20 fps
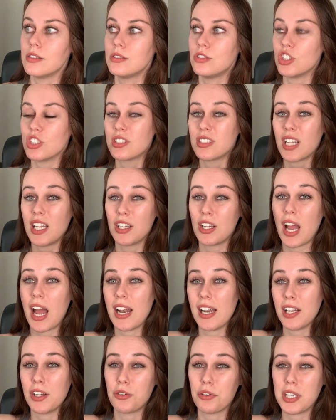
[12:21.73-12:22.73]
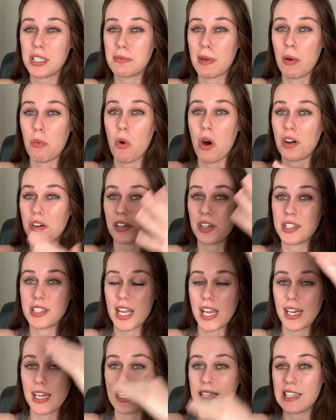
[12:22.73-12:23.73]
just had increased my water and
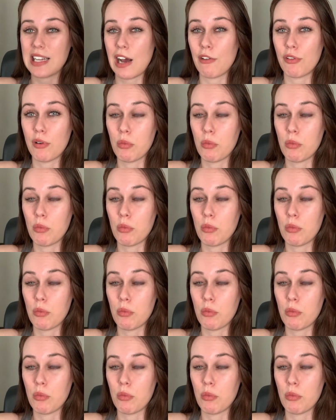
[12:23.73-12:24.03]
taken it down